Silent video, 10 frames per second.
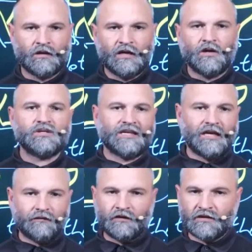It was
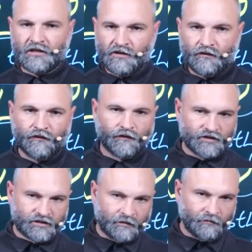given to you for
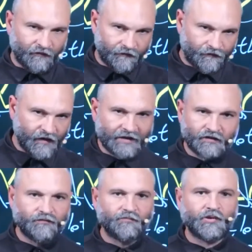some
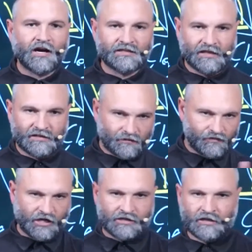effective process of
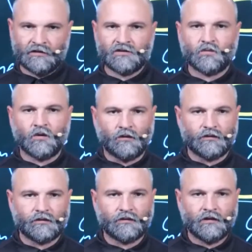changing this world.
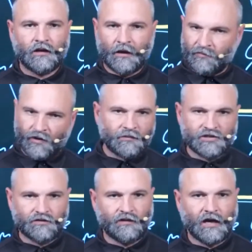I
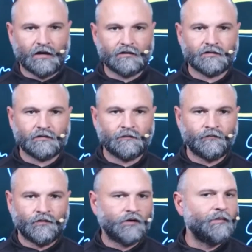promise you that.
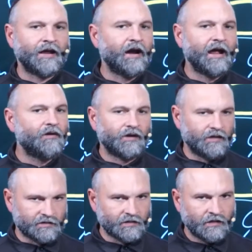No matter how it
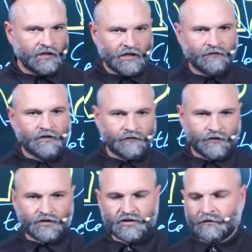is. Even if
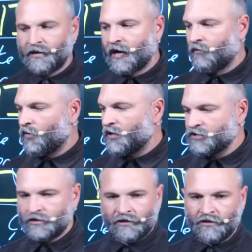you're some guy
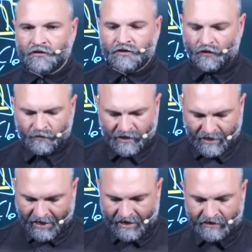watching on YouTube
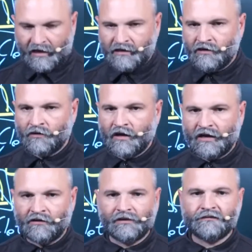and
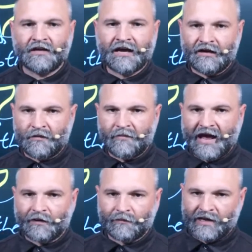you're living out of your
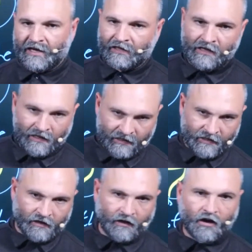backpack and you
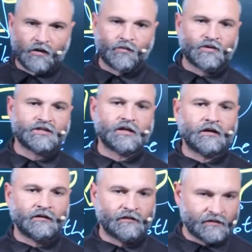got a cardboard
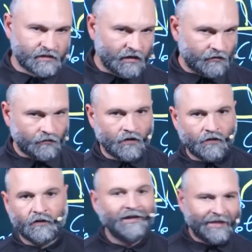sign on the side of the
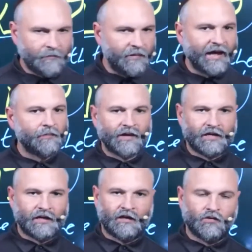road, that
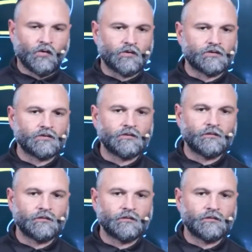backpack ain't yours.